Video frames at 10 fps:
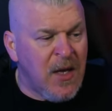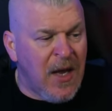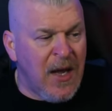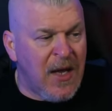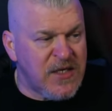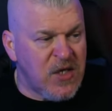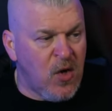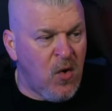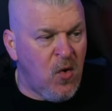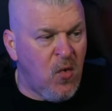uh,
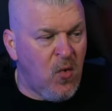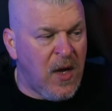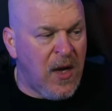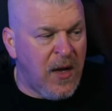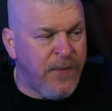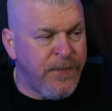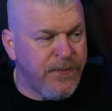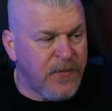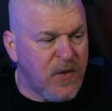so um,